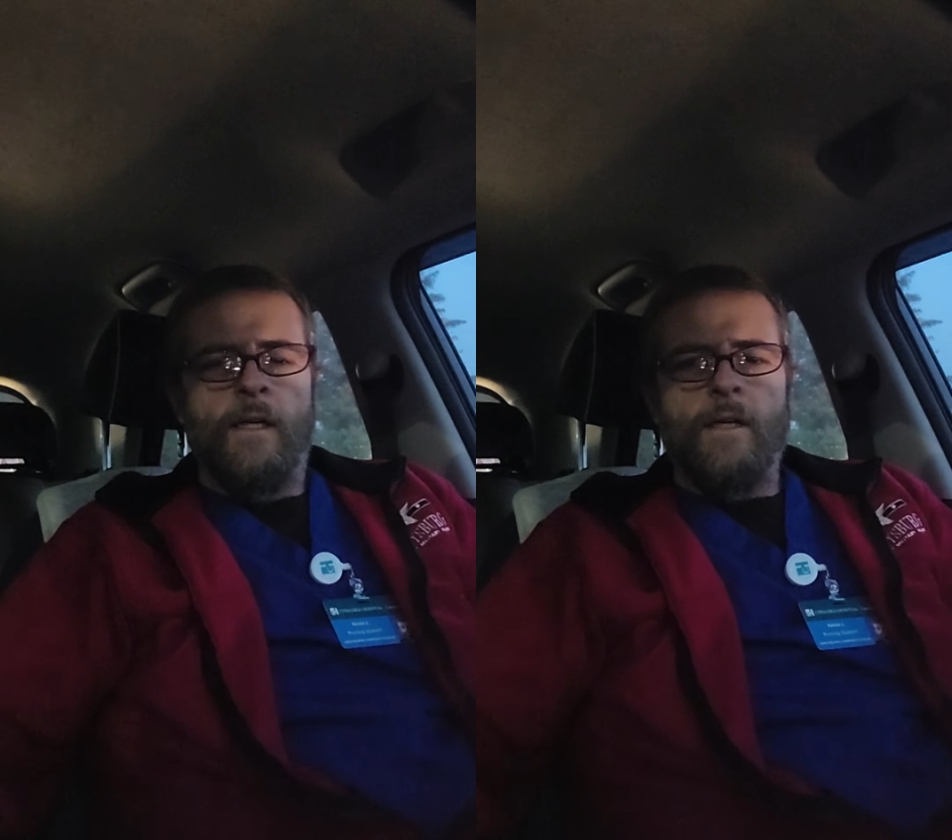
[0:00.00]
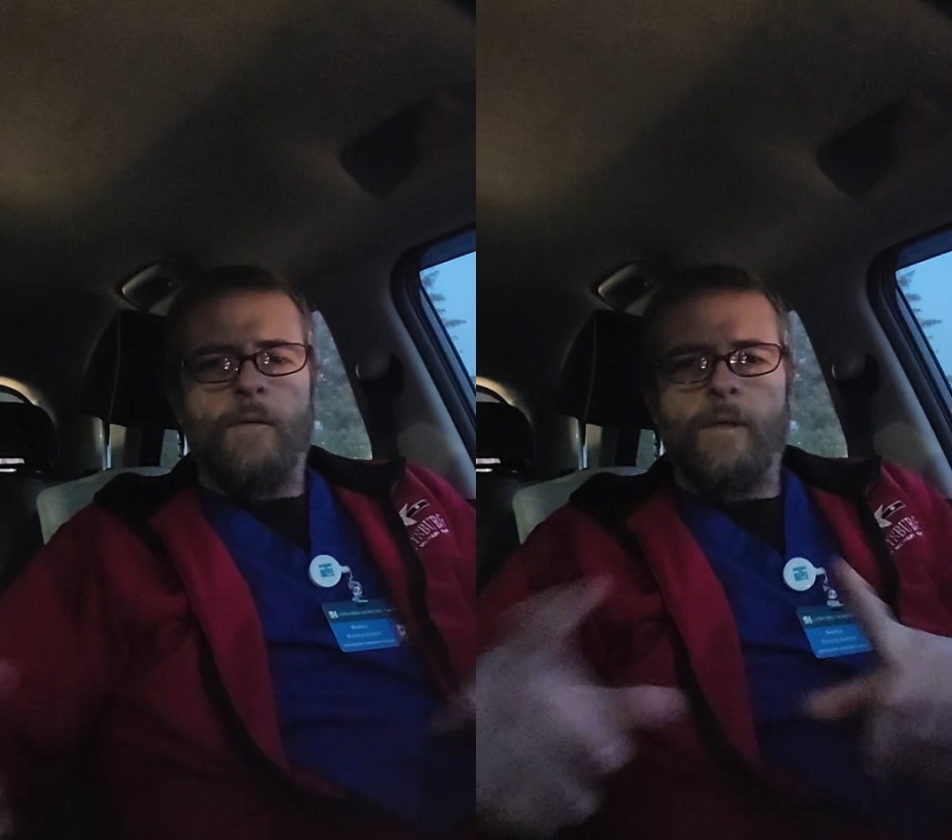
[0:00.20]

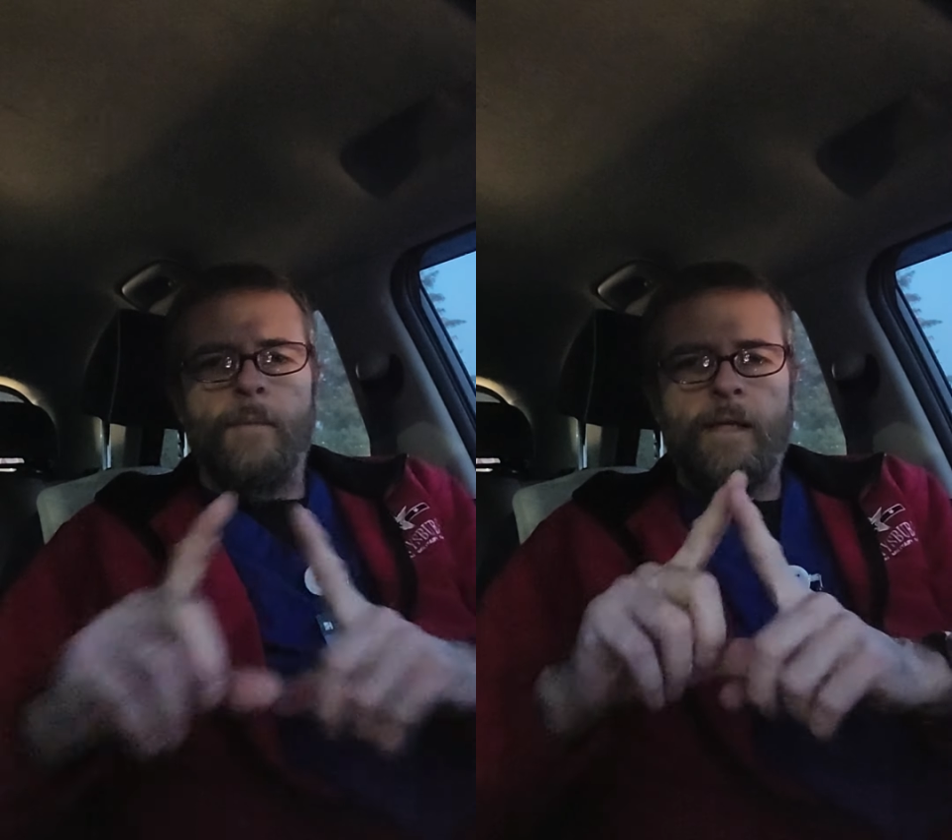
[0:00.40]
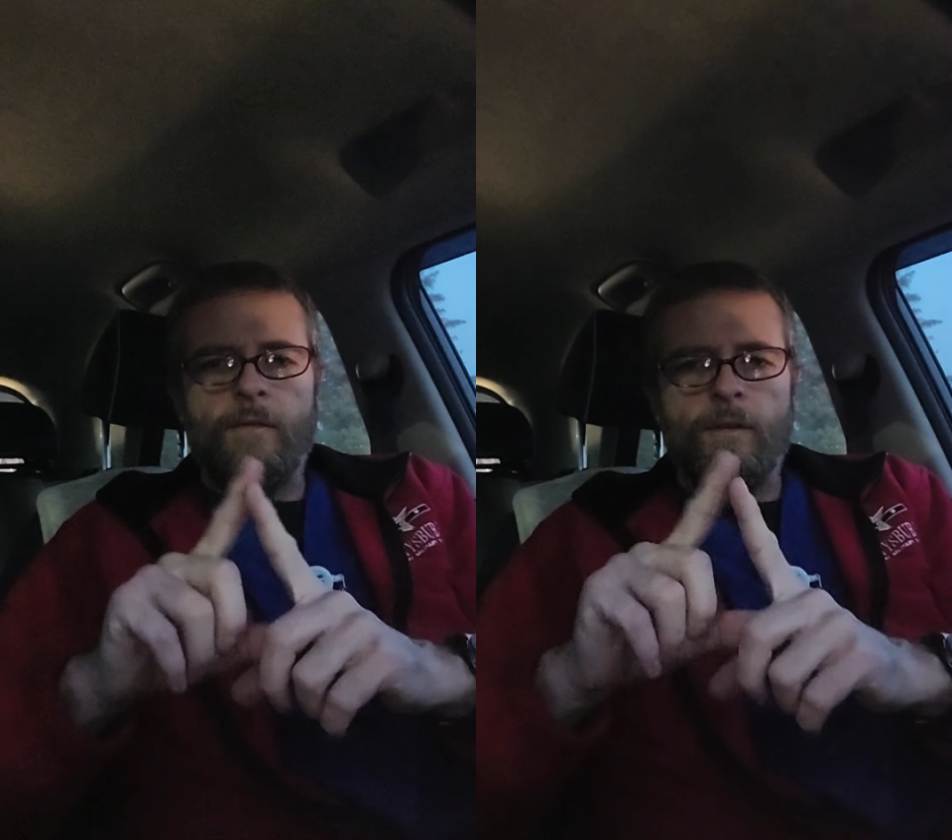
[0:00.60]
I go, what do you
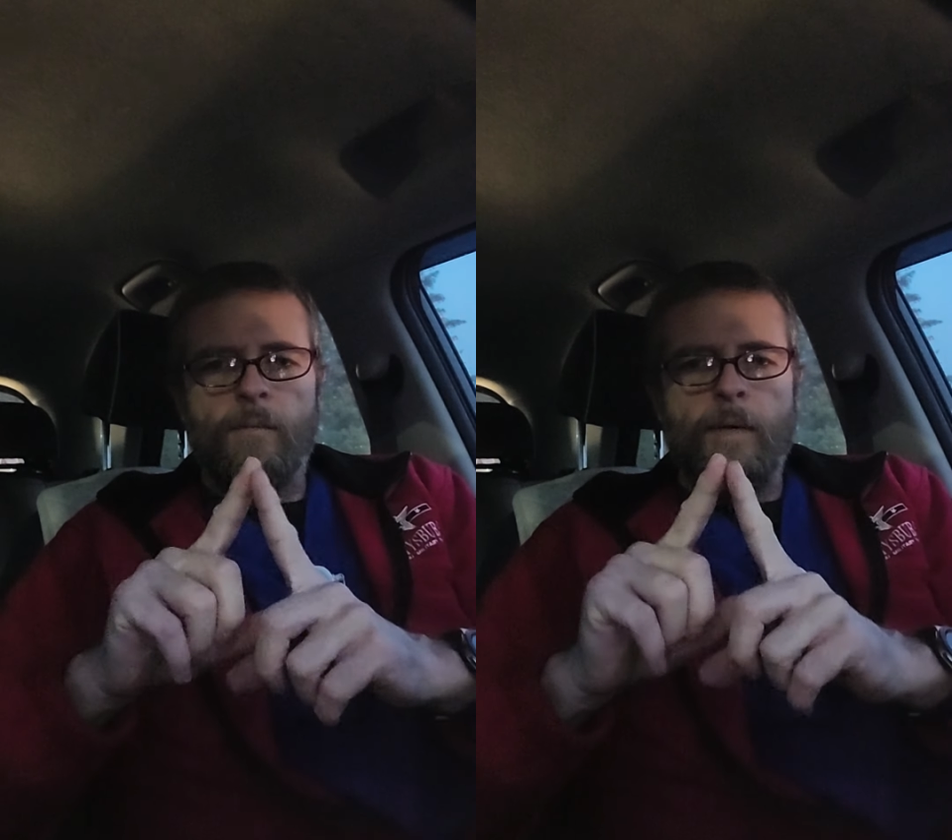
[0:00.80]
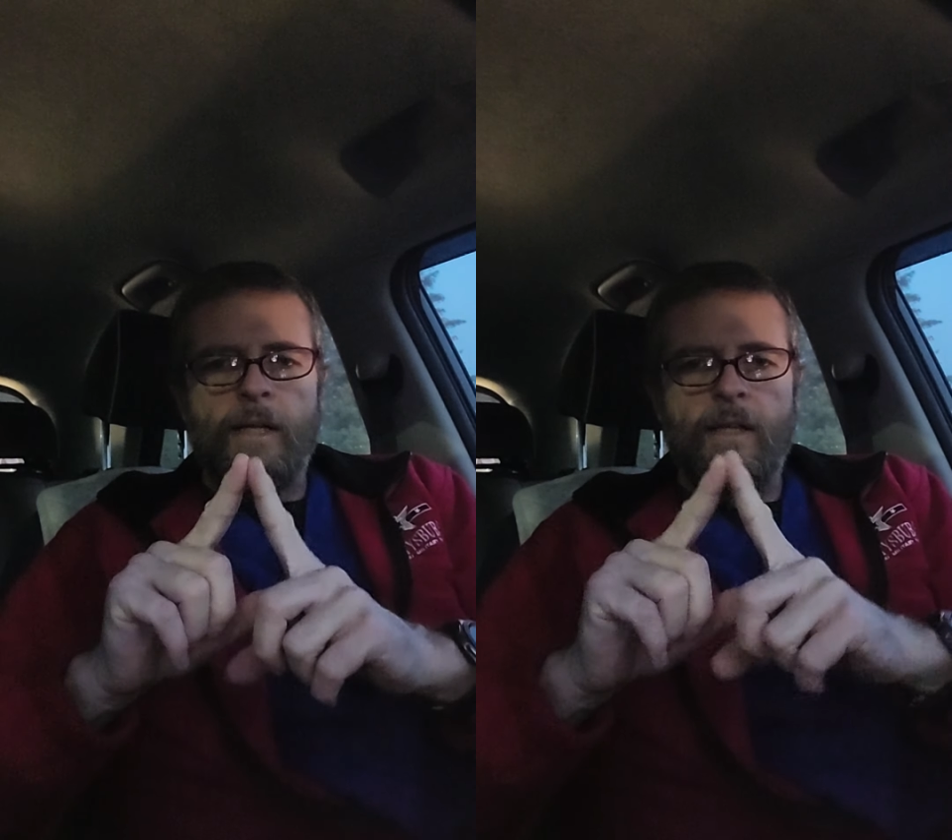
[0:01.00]
mean? So
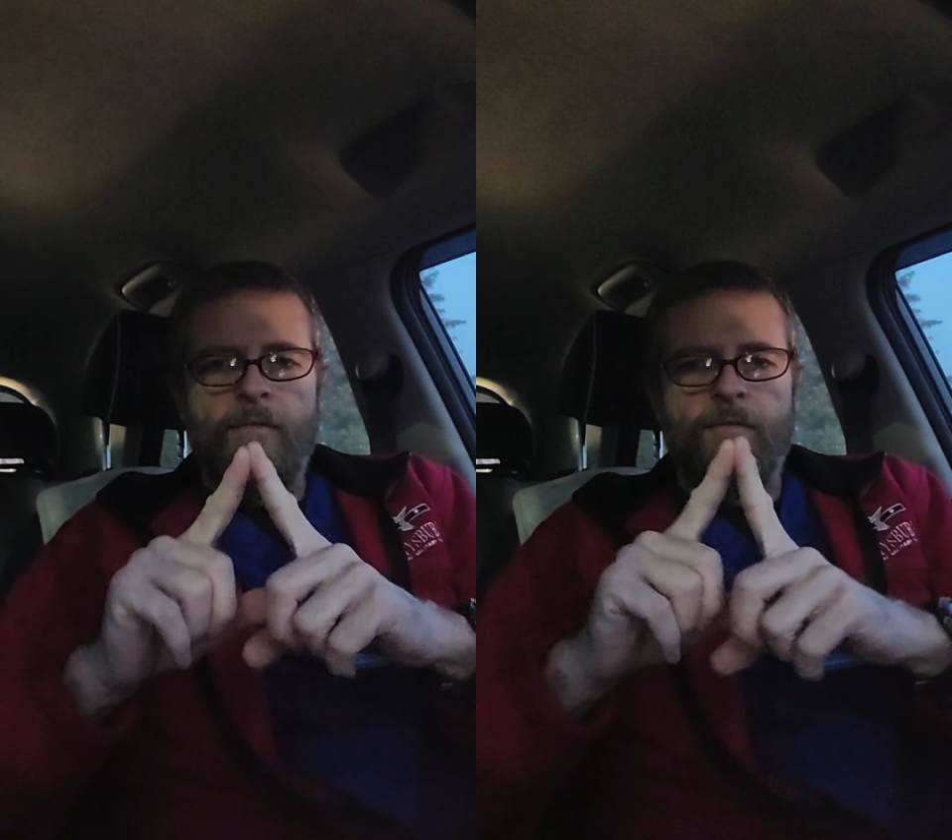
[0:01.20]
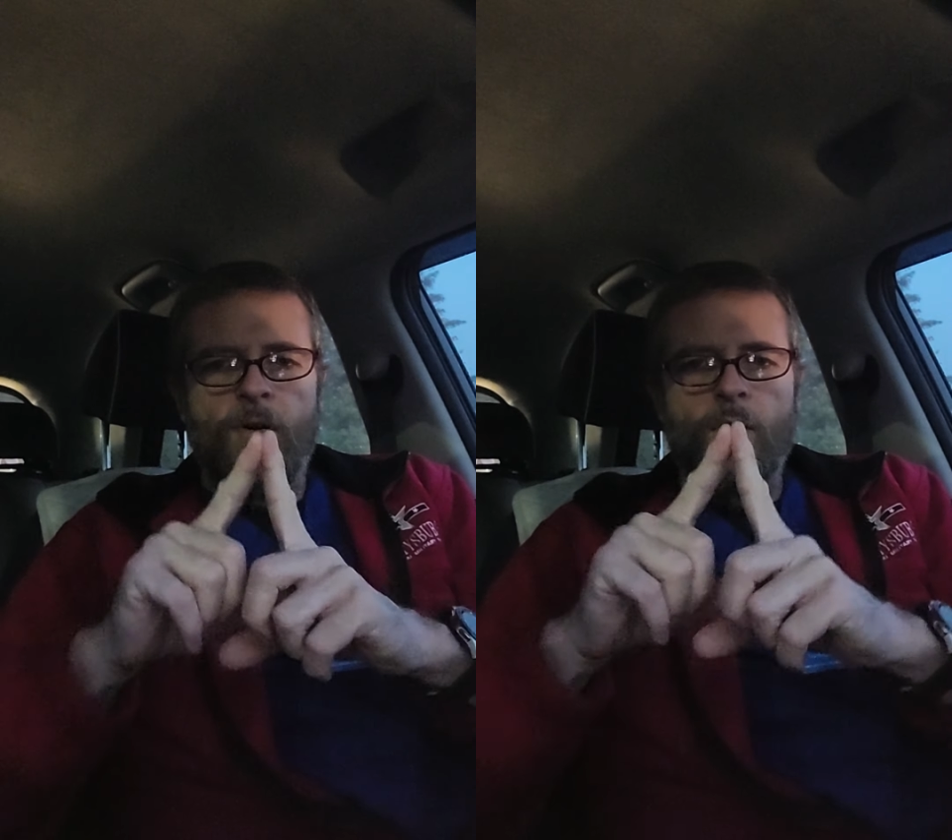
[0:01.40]
my
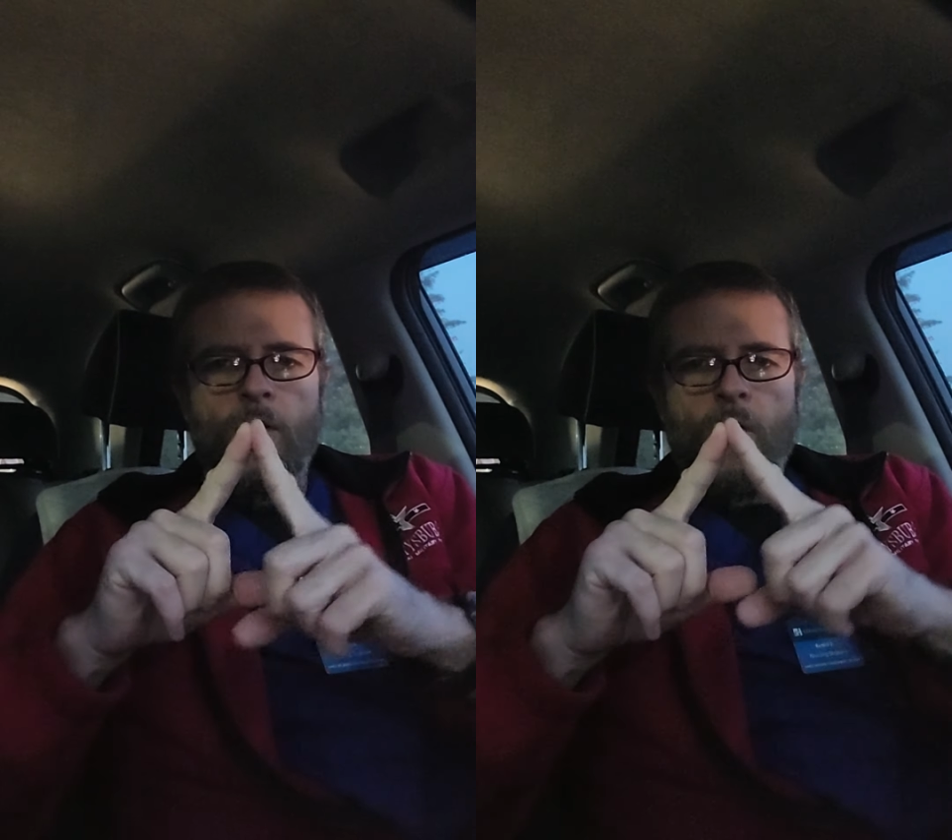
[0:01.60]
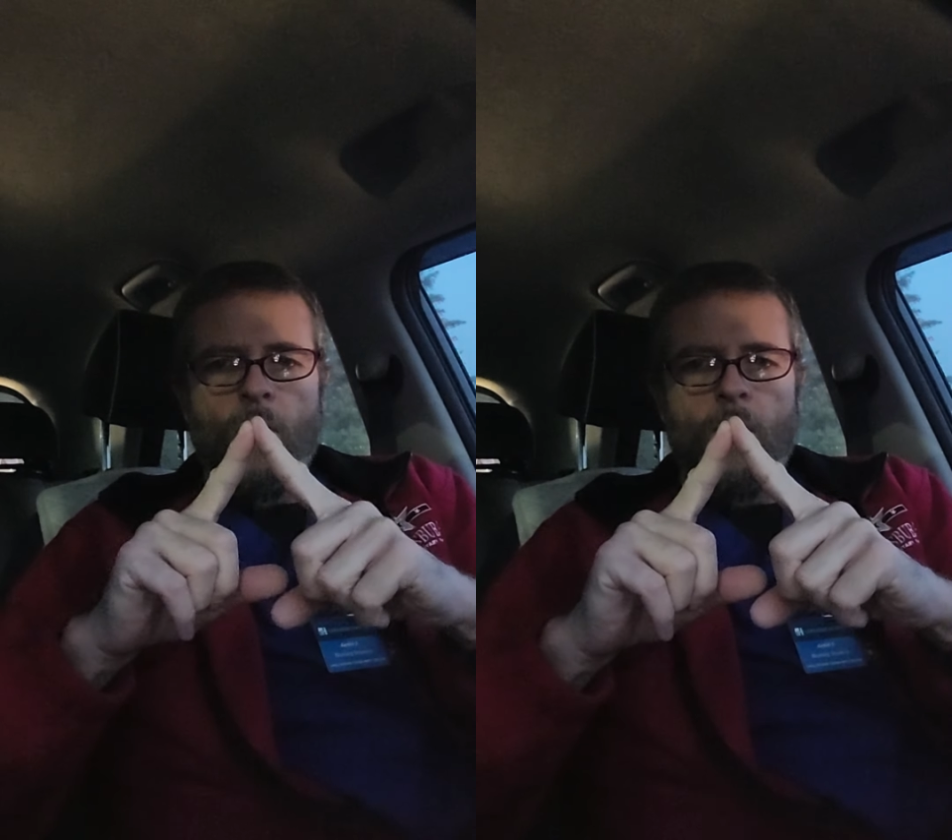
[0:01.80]
left vocal
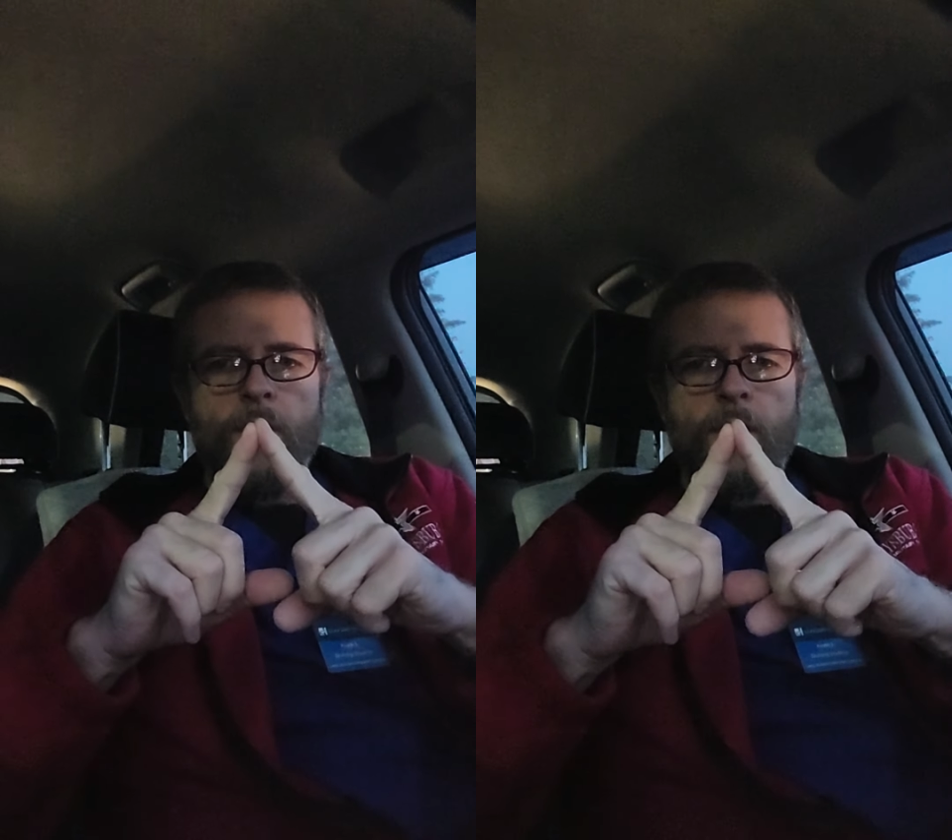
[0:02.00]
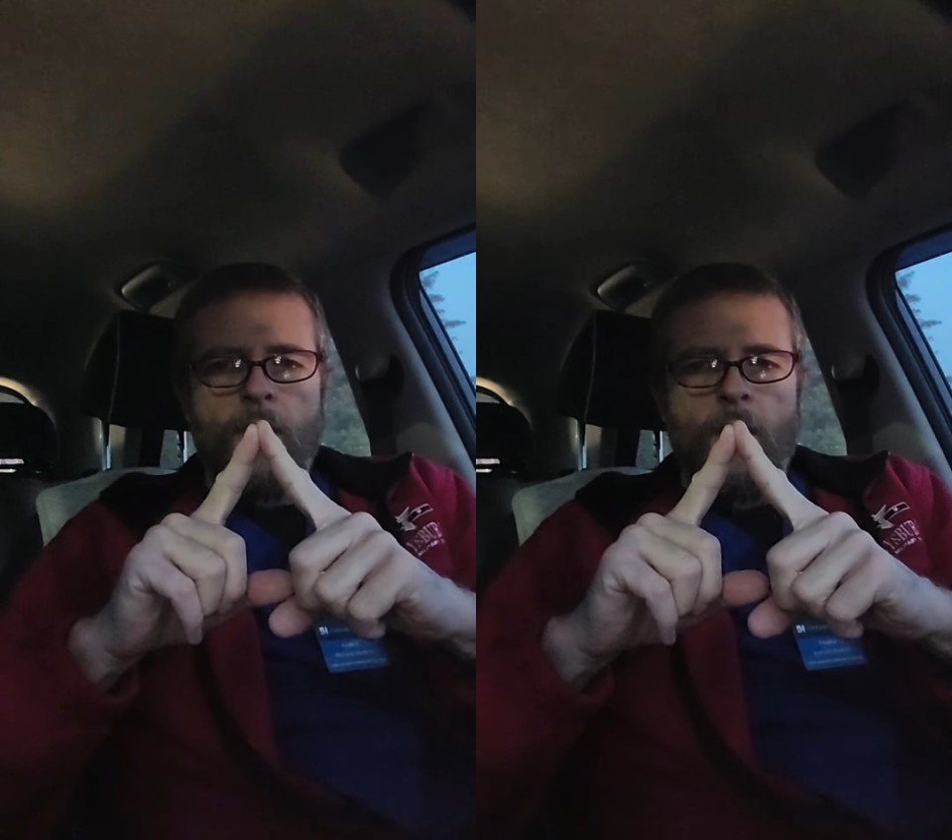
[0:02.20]
cord